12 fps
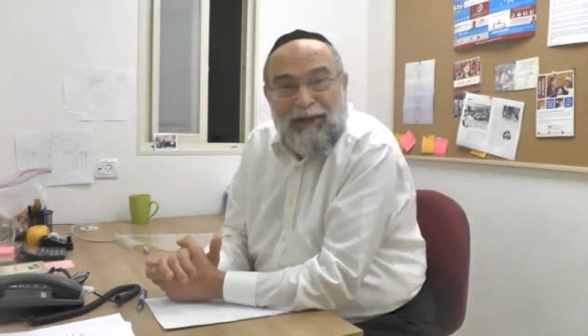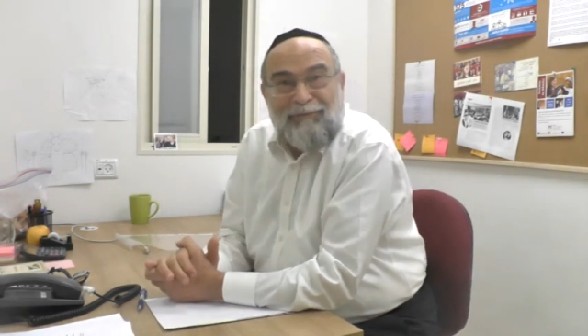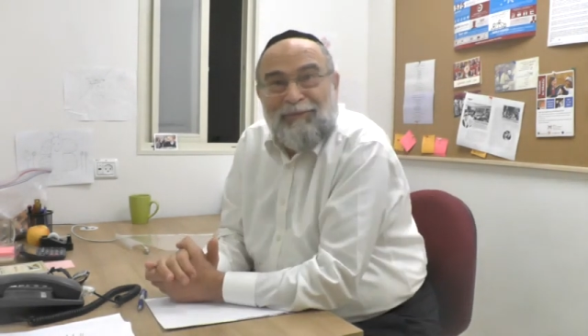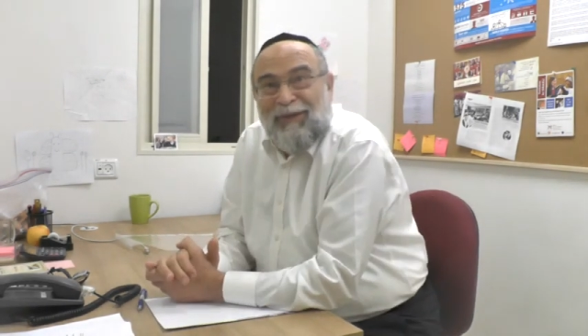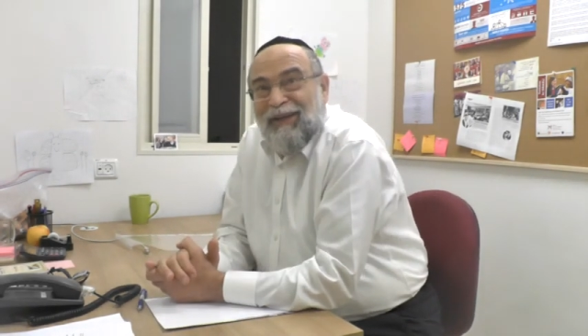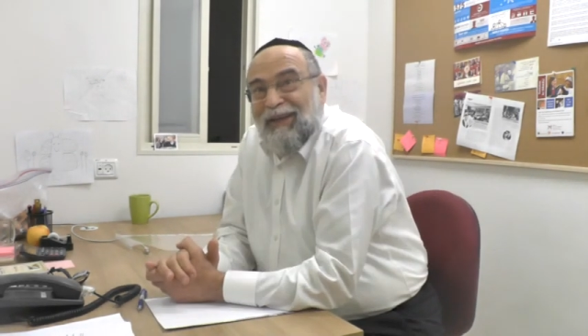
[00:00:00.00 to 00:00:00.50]

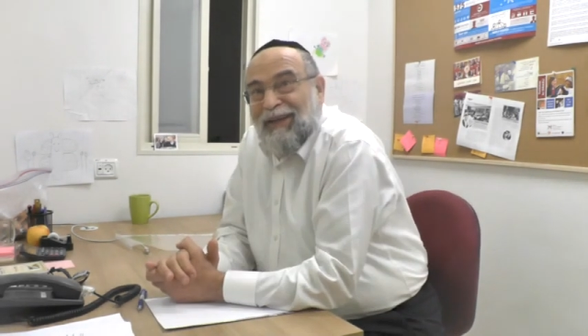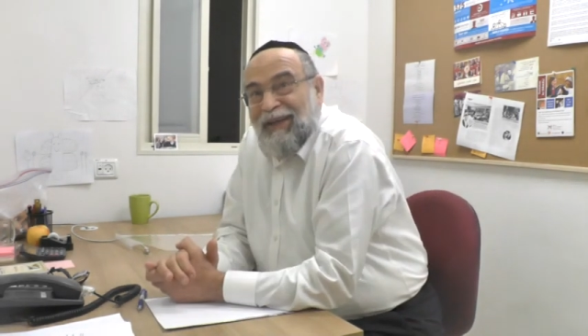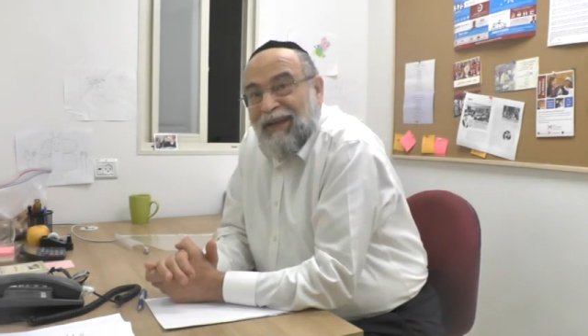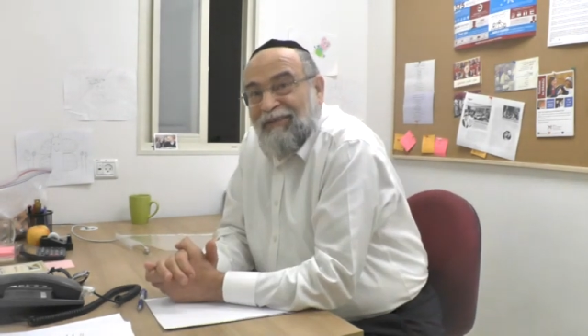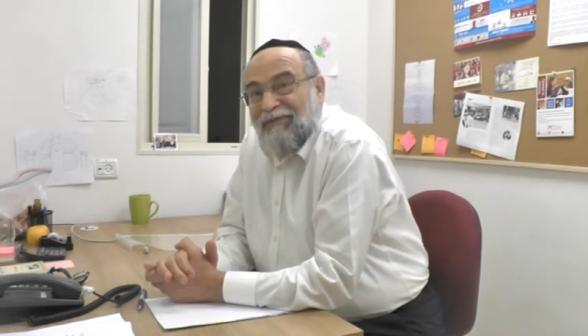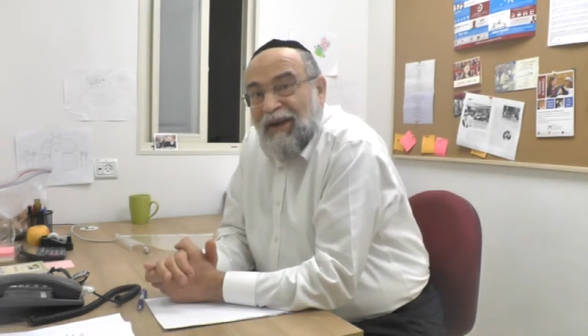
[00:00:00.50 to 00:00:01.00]

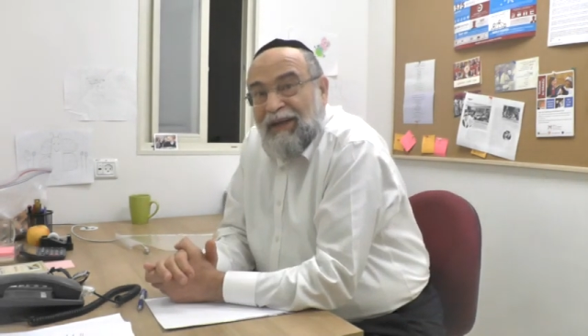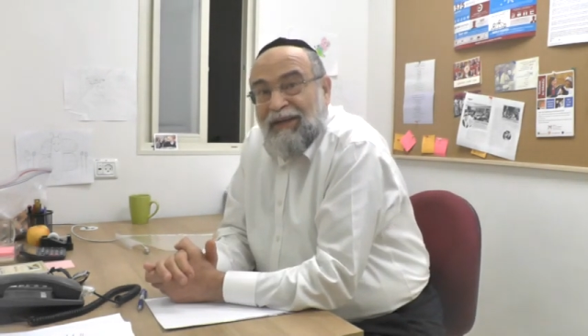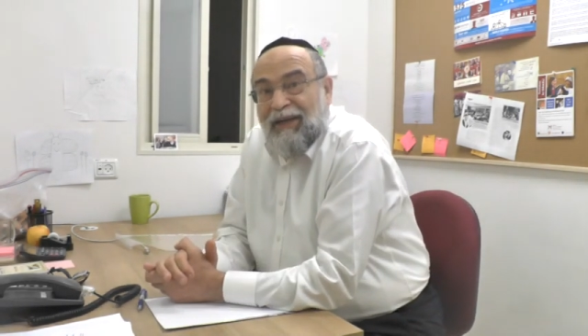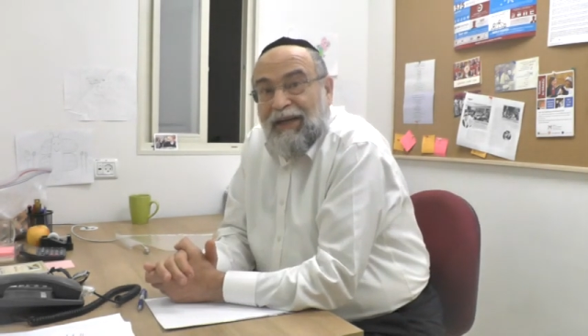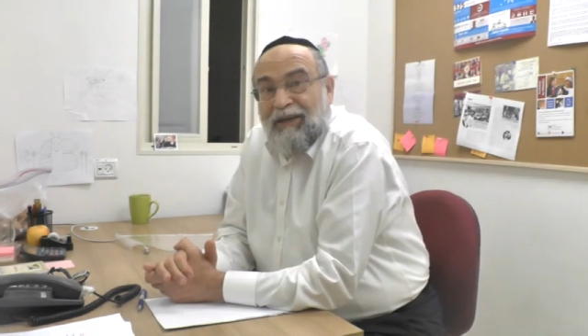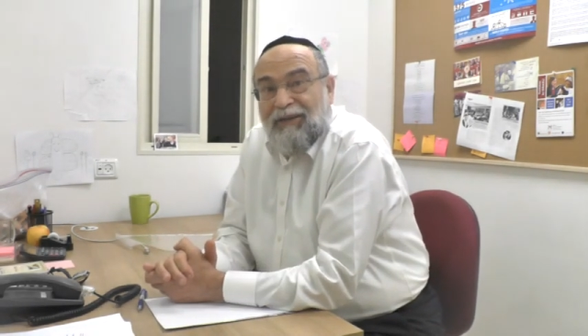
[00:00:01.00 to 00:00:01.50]
I find
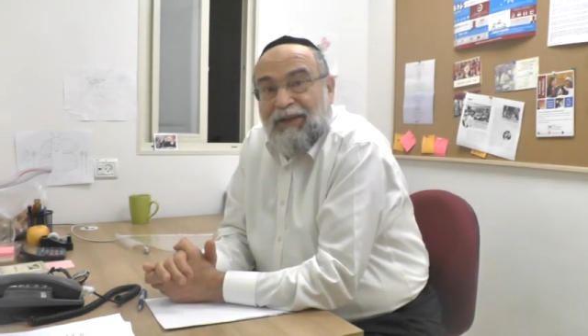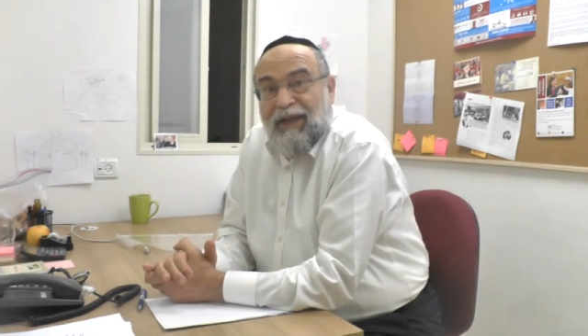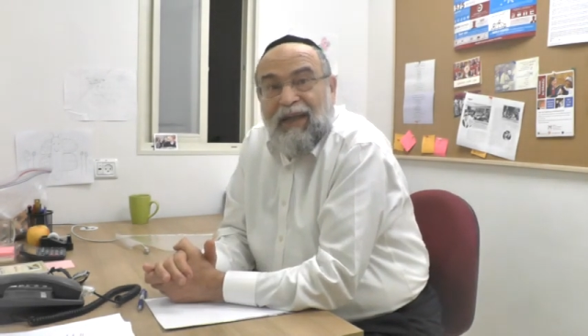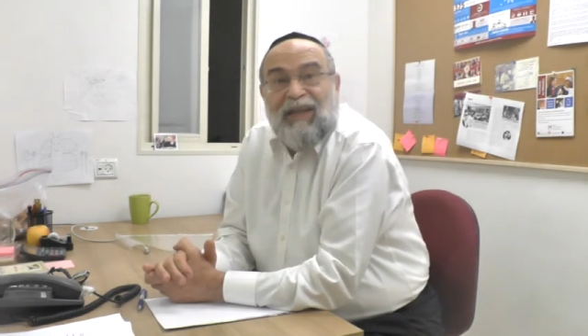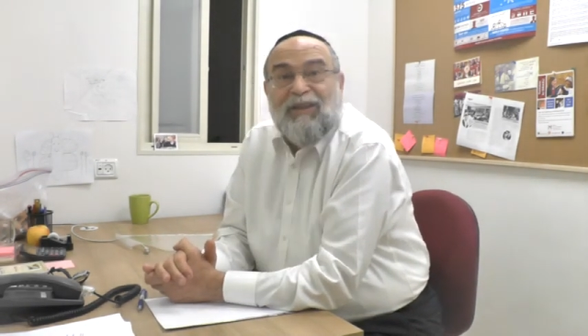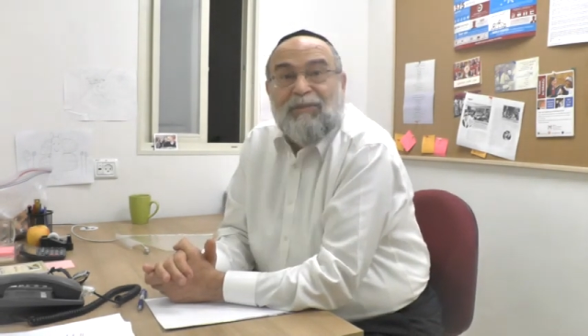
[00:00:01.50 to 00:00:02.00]
it hard to
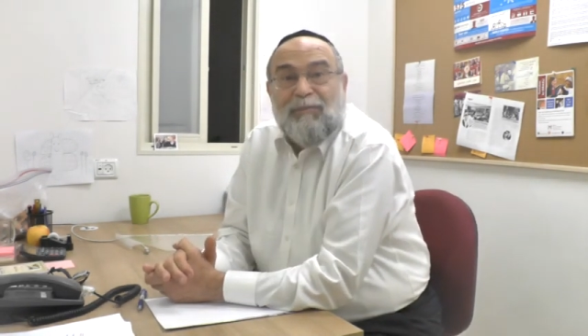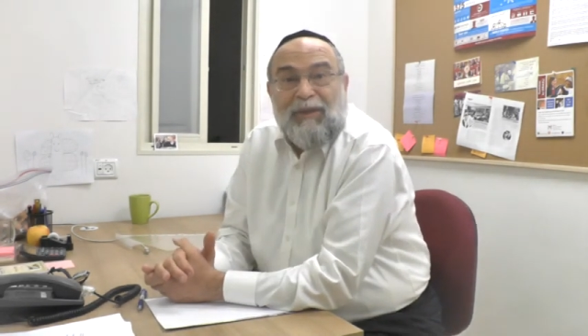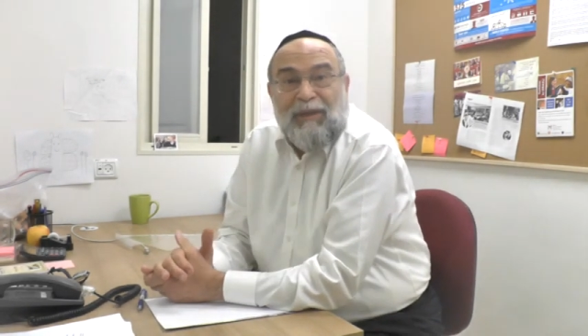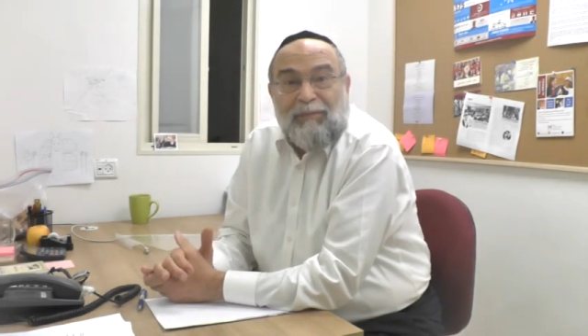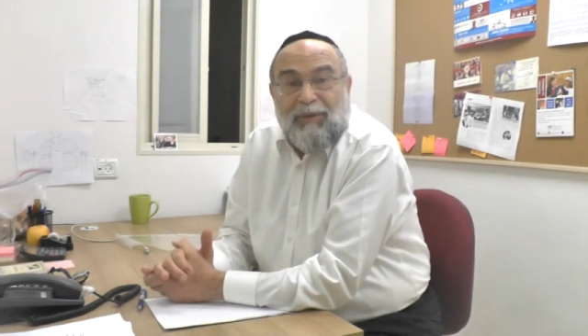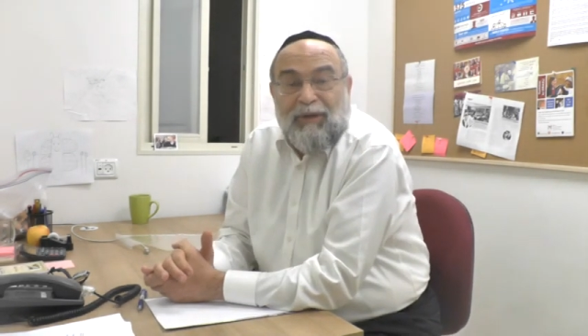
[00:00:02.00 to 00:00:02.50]
hate
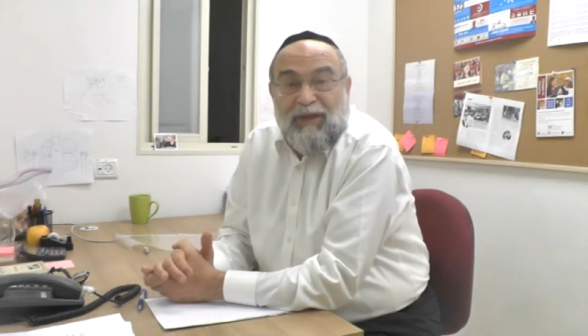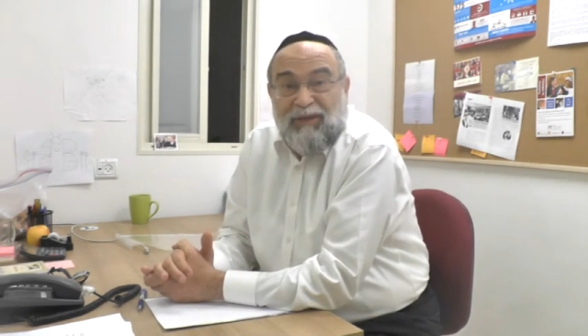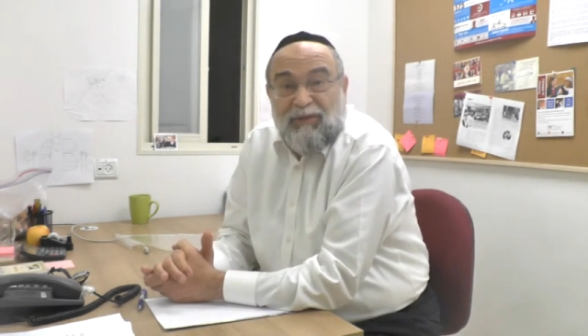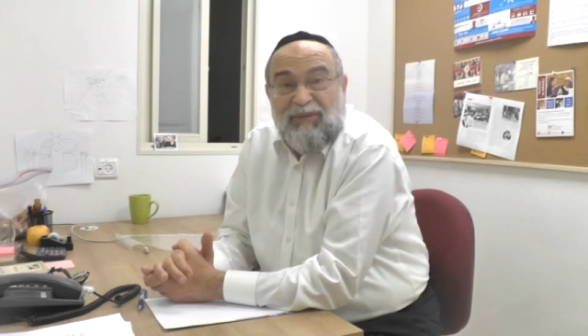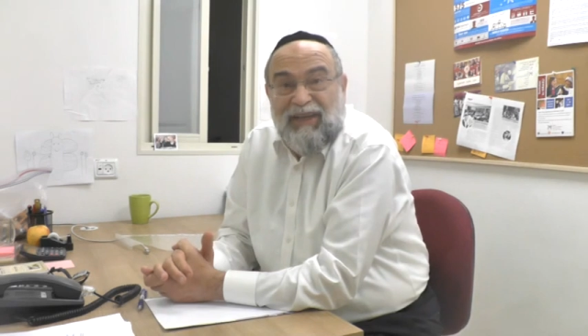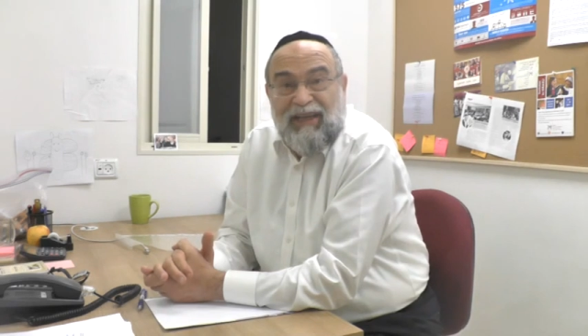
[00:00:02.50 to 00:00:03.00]
people. I
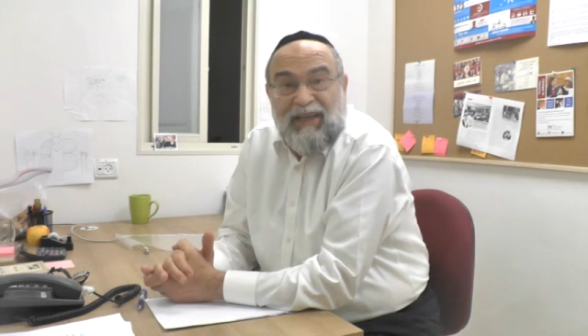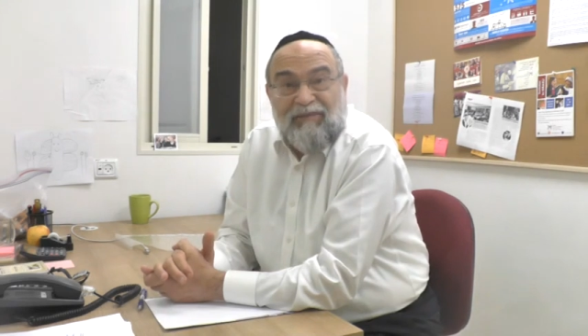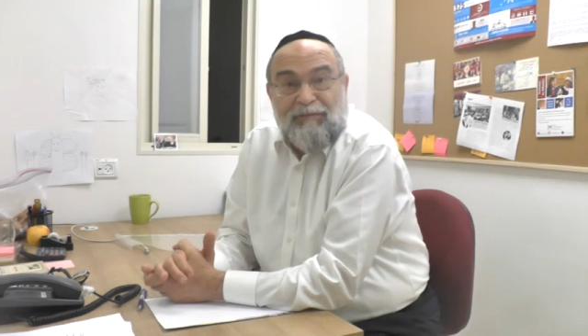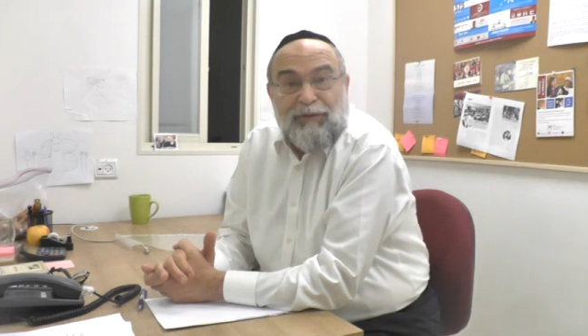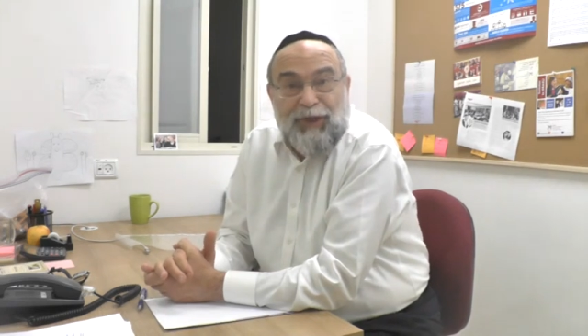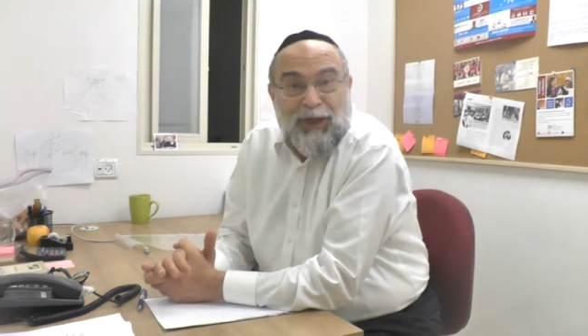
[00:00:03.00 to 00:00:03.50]
don't think he
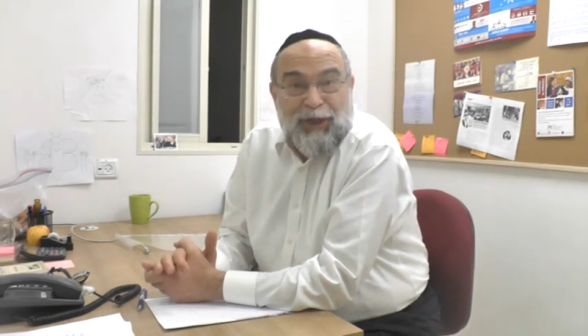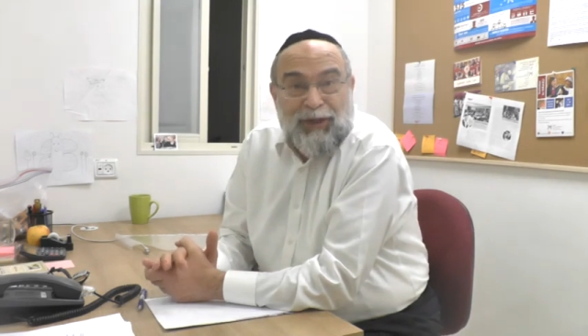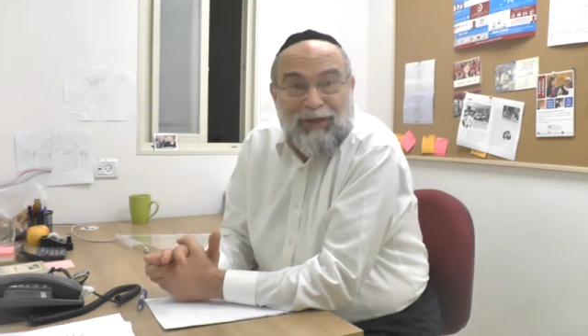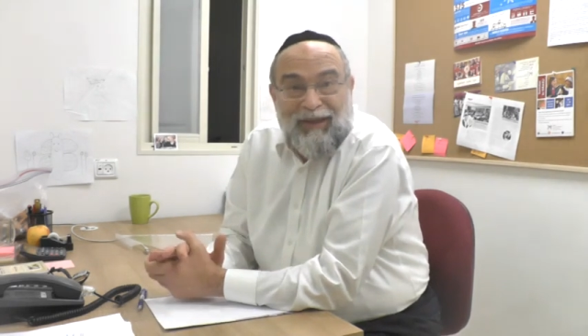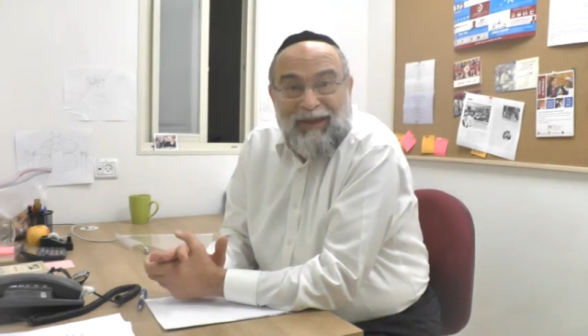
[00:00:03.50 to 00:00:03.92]
ever did.